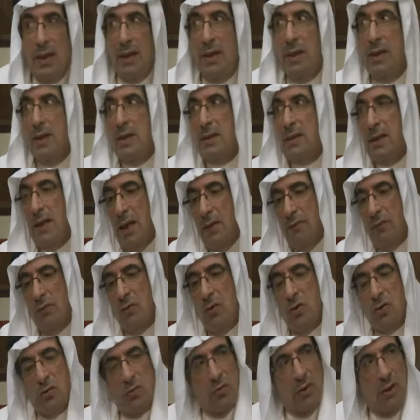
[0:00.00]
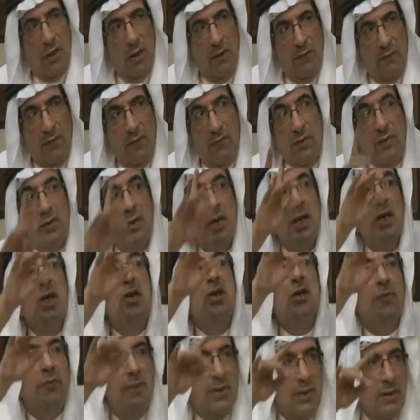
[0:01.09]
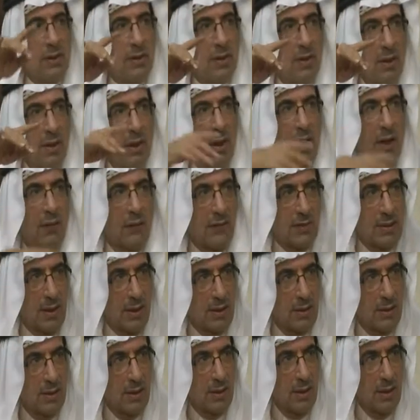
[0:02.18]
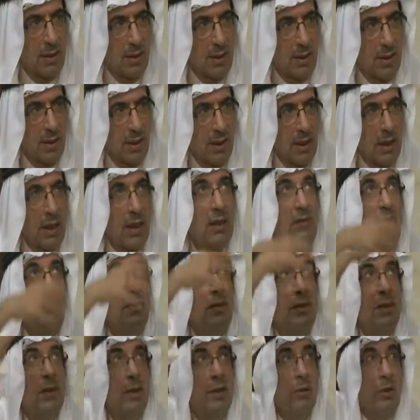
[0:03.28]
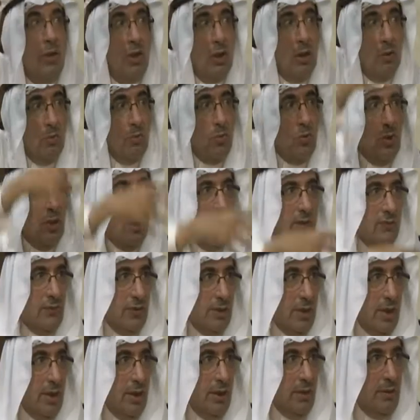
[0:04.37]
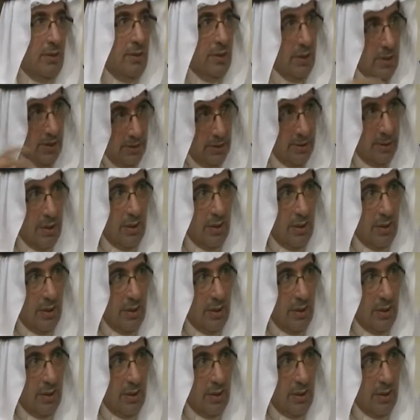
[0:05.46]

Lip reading: in this life goes with love. Even the universe loves us. Even the moon loves the earth, and this is the